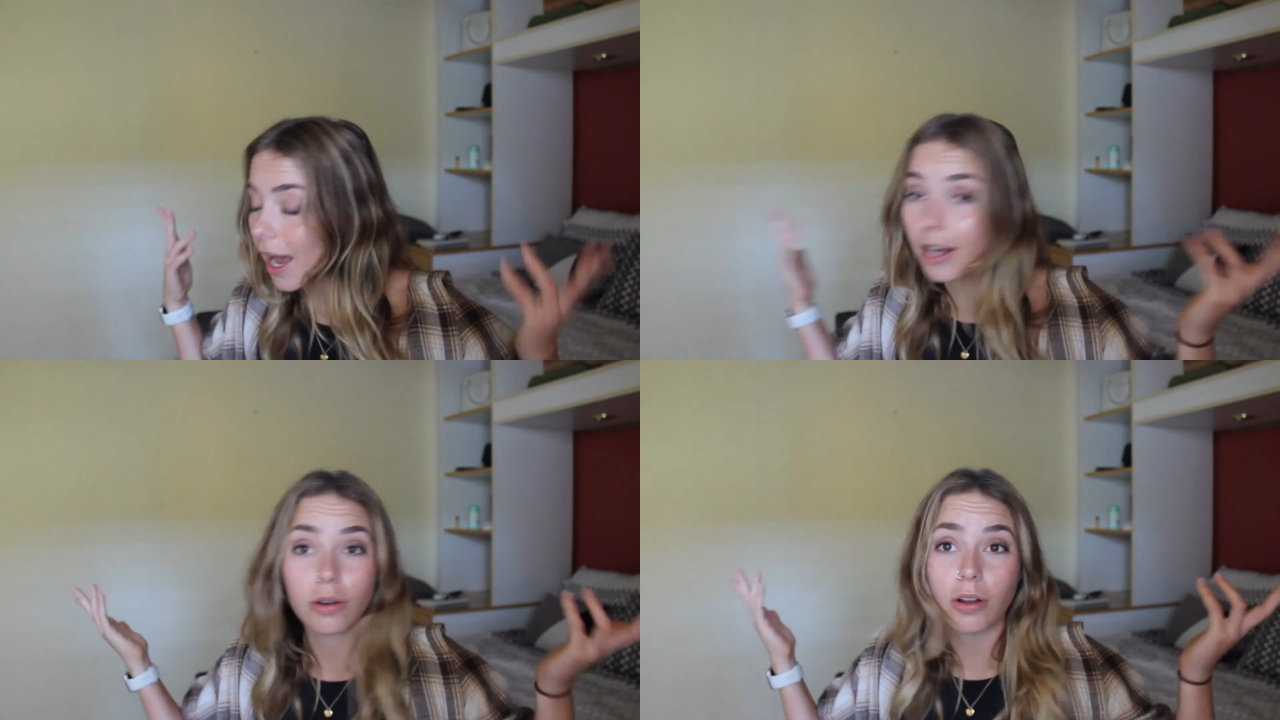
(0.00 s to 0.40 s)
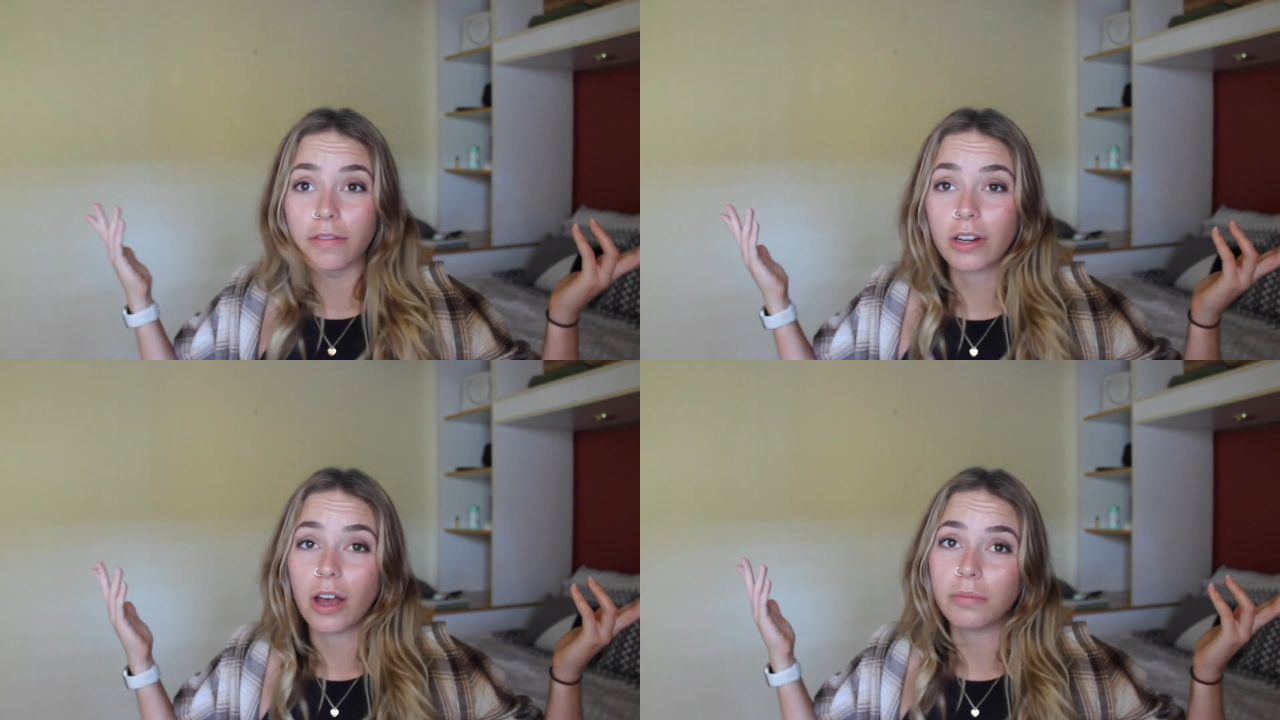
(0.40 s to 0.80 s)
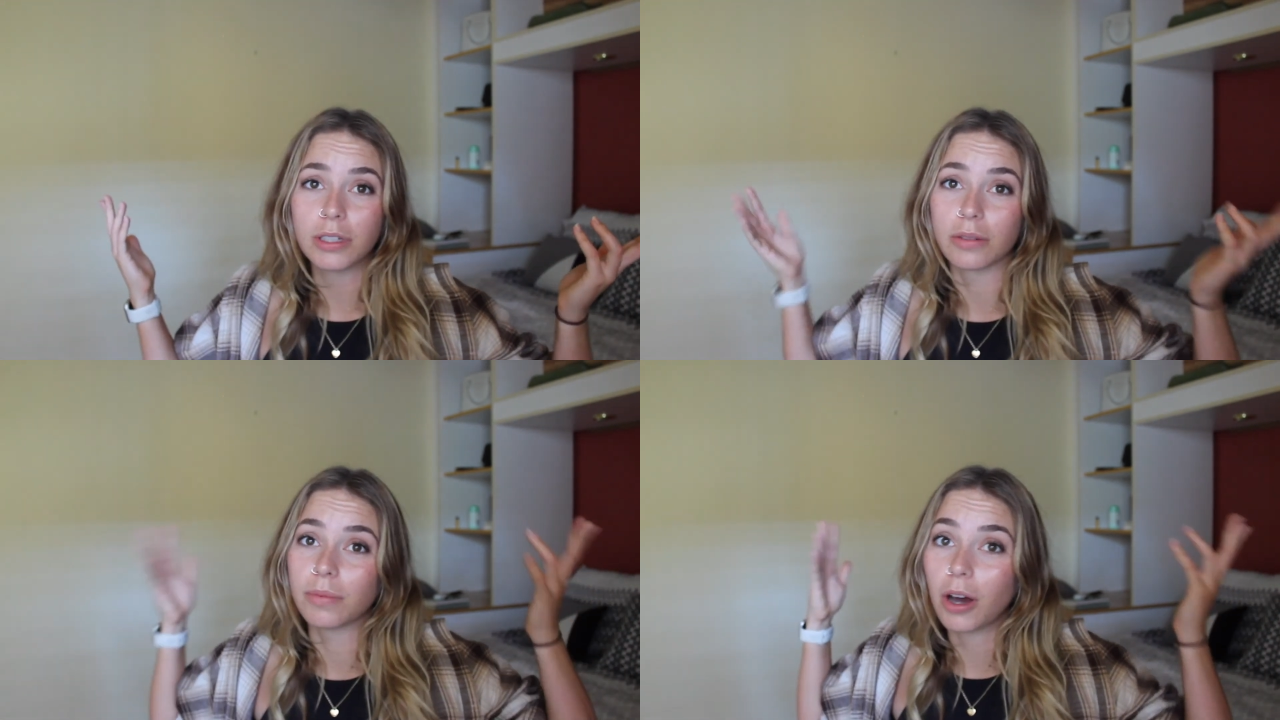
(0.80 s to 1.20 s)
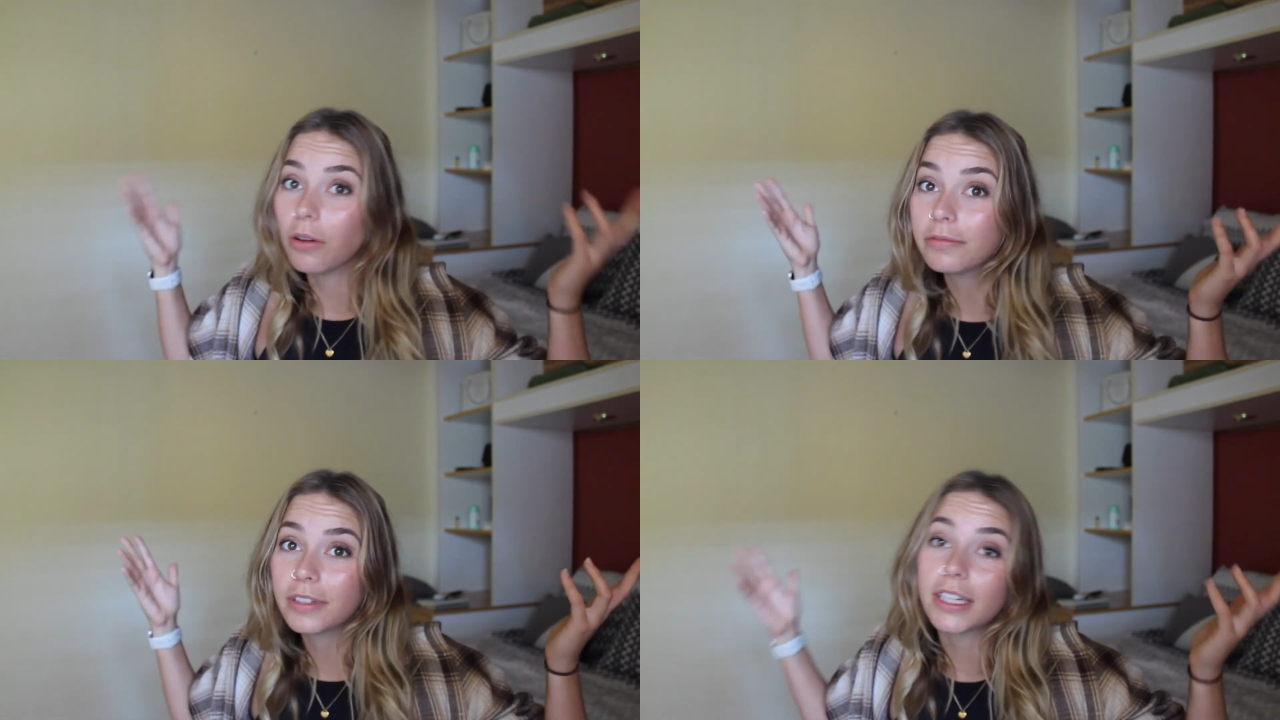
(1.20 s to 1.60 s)
I don't know if it'll help you, but
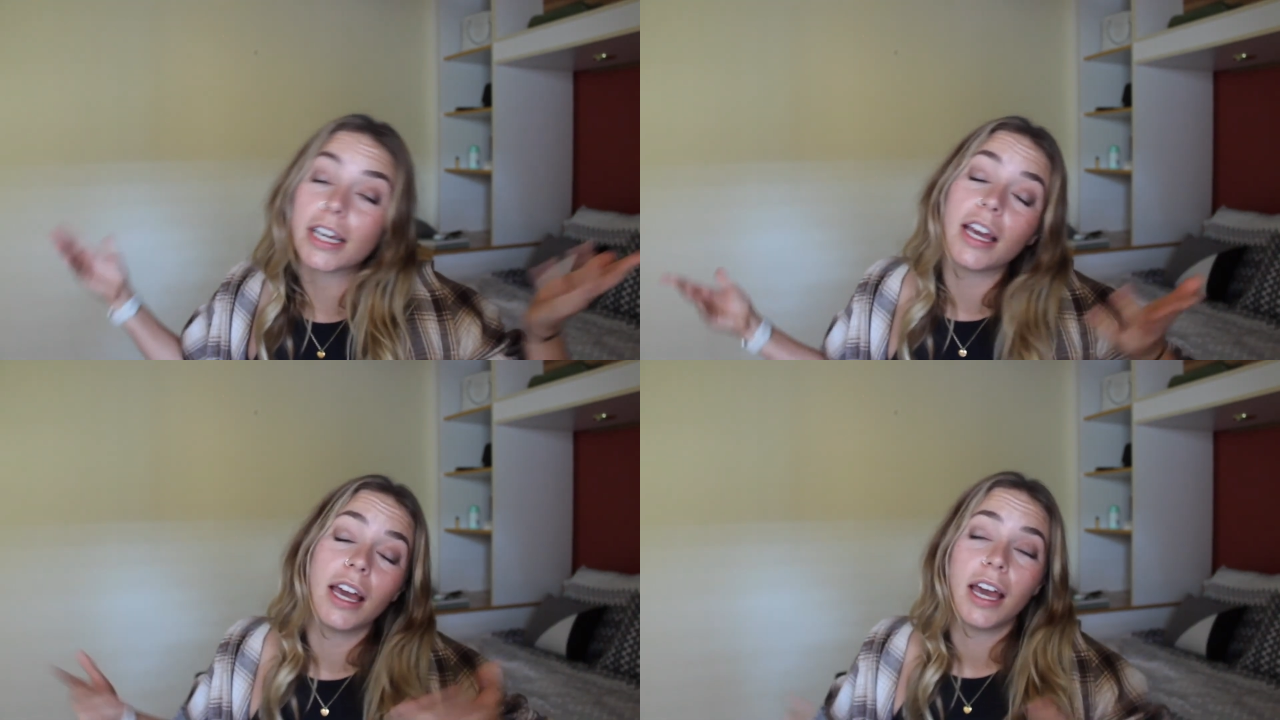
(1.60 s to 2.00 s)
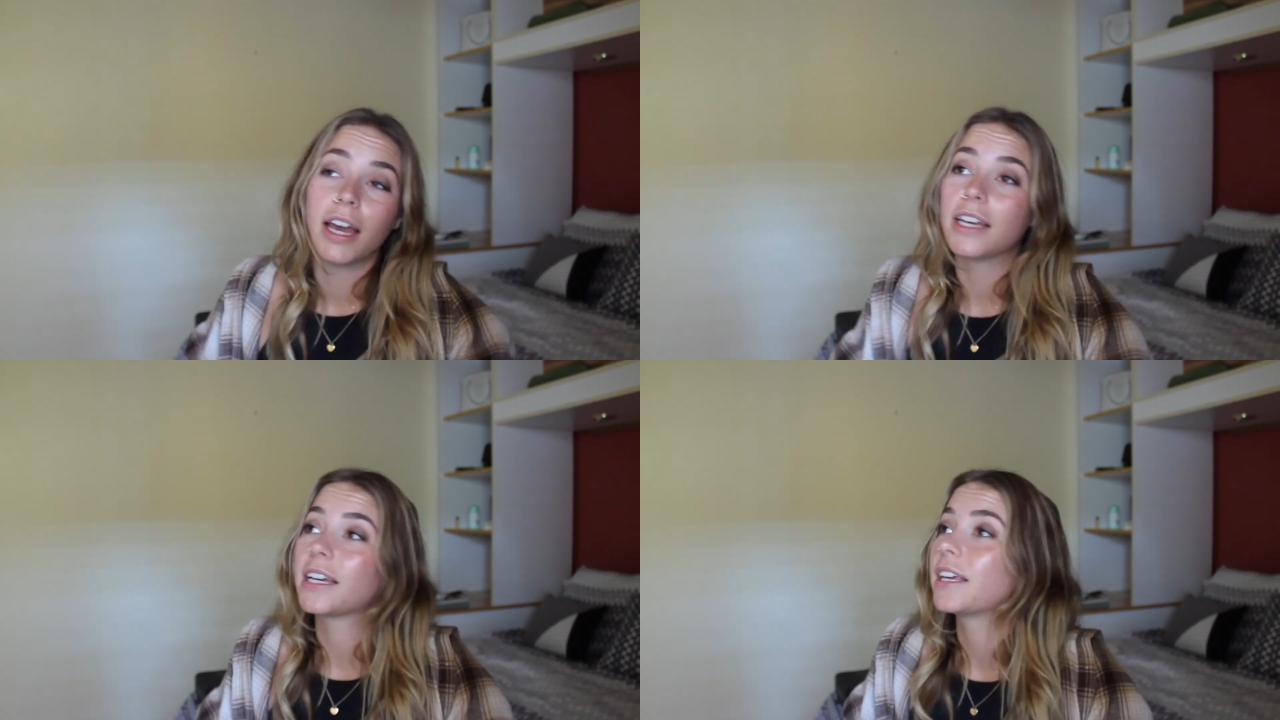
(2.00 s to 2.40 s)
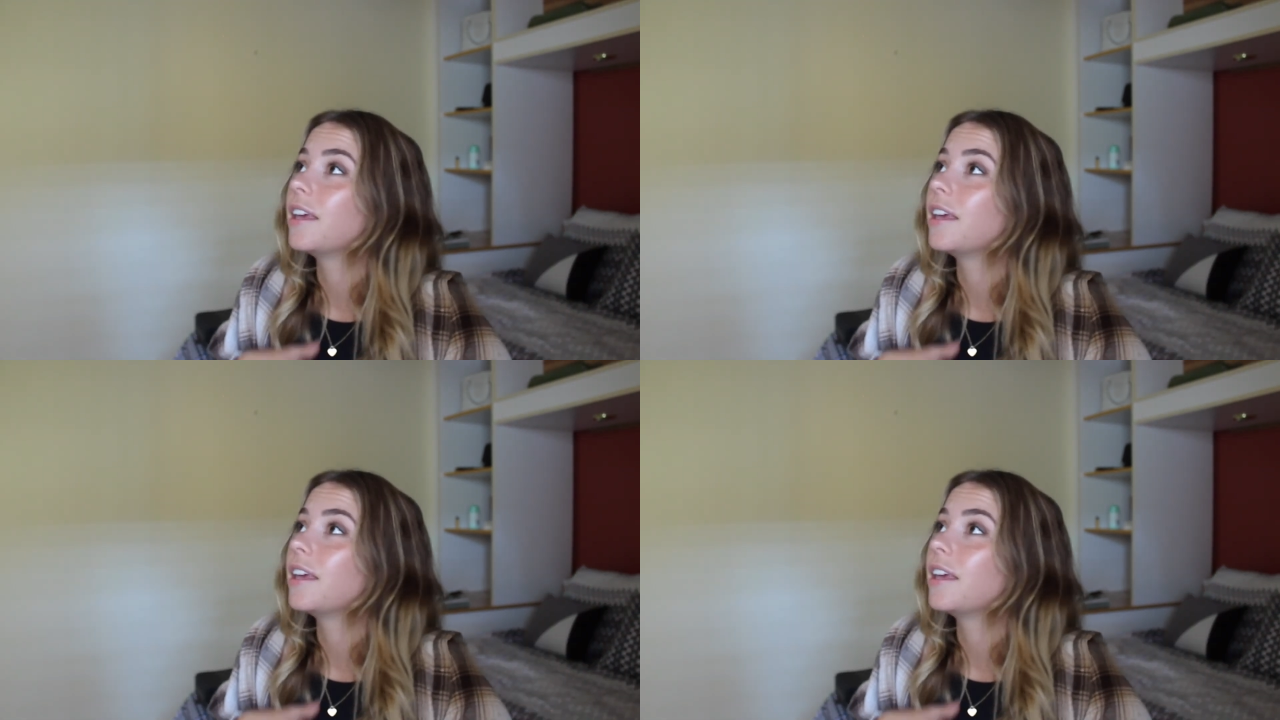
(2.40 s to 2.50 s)
hopefully you can